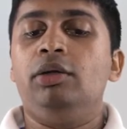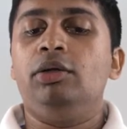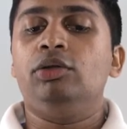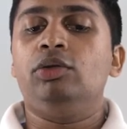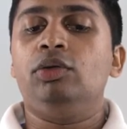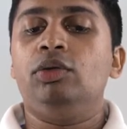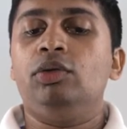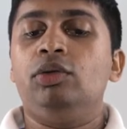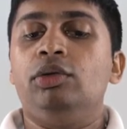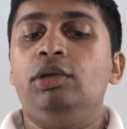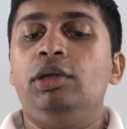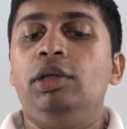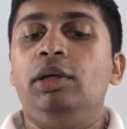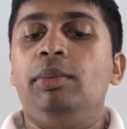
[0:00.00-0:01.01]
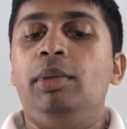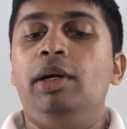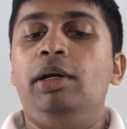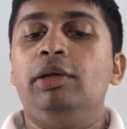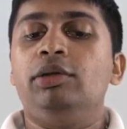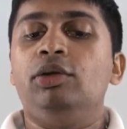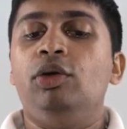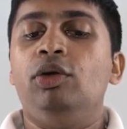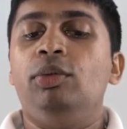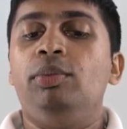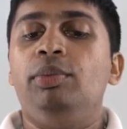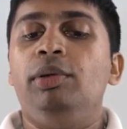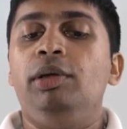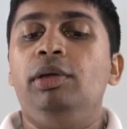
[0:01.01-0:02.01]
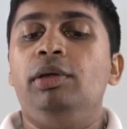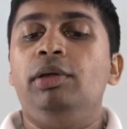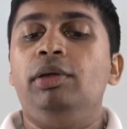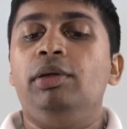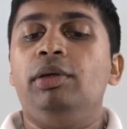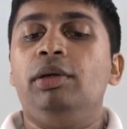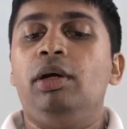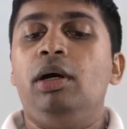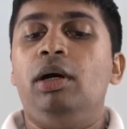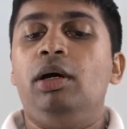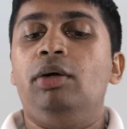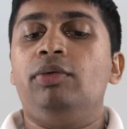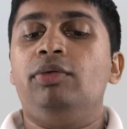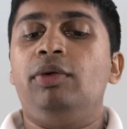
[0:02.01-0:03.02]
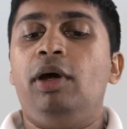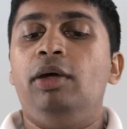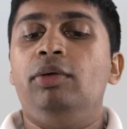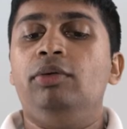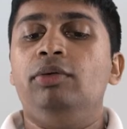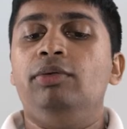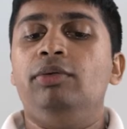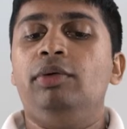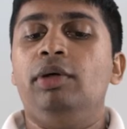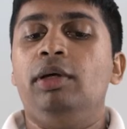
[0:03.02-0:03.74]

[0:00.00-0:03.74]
So the remainder is going to be 5.